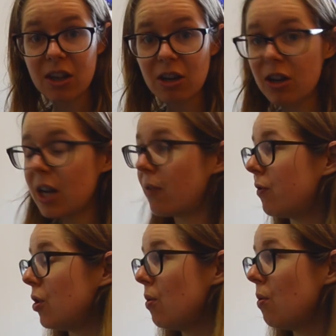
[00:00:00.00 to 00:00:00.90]
either
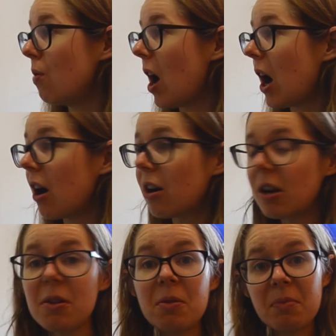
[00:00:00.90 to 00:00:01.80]
if you
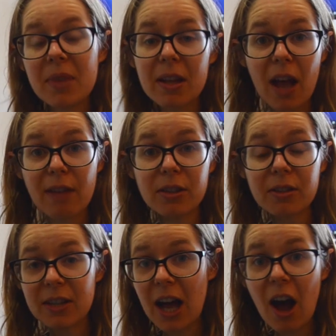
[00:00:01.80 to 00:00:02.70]
have
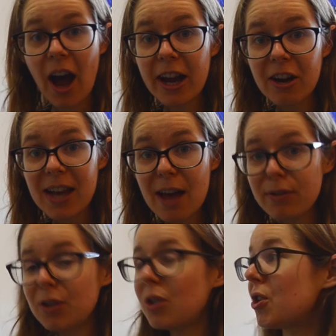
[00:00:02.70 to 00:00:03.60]
a higher
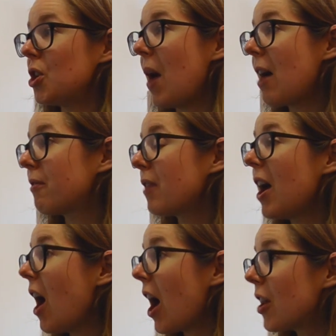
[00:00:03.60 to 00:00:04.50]
level, or you have
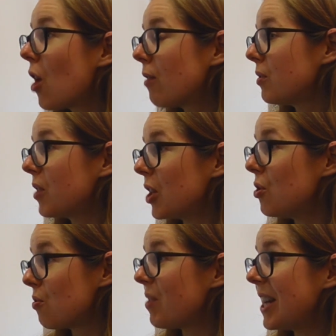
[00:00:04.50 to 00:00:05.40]
a novel that
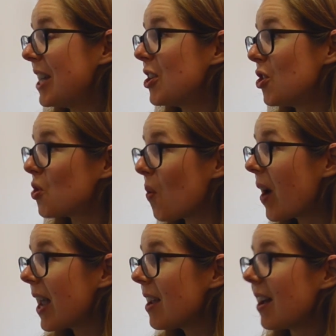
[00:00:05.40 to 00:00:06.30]
you really
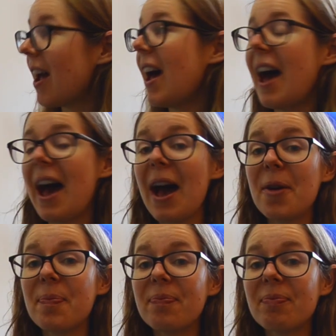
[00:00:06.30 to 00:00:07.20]
enjoy,
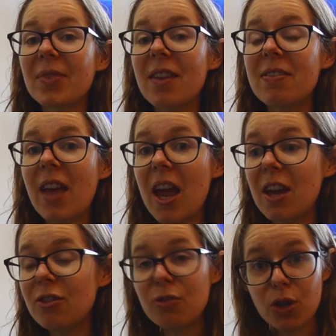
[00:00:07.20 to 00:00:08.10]

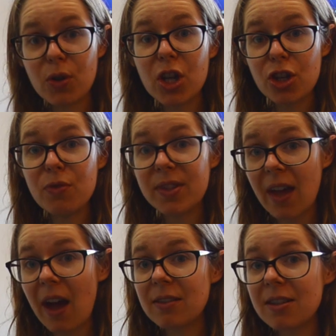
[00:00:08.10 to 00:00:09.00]
then you can use
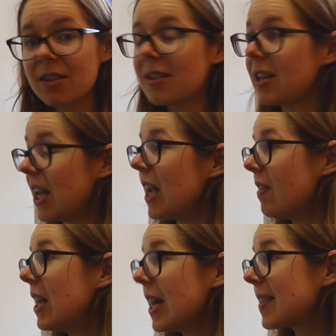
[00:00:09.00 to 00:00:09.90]
that
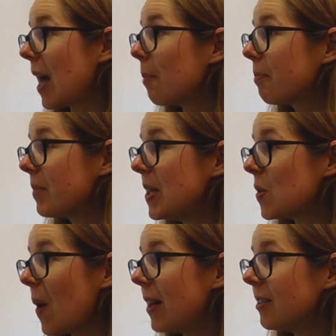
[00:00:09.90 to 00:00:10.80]
in the exam
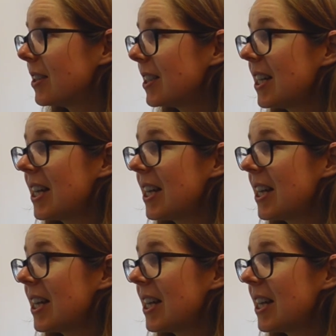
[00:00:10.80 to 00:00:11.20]
as well.